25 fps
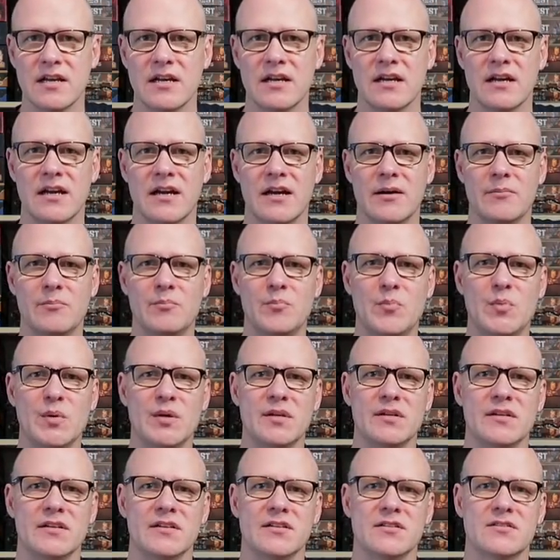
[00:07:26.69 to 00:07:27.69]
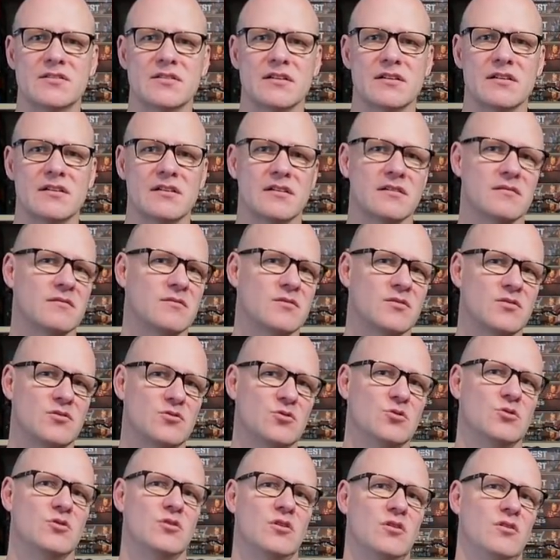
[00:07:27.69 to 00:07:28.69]
But it's a
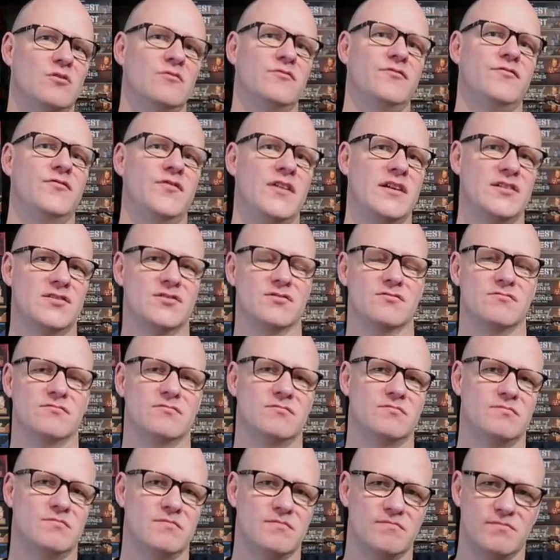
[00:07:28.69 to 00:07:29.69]
good old-fashioned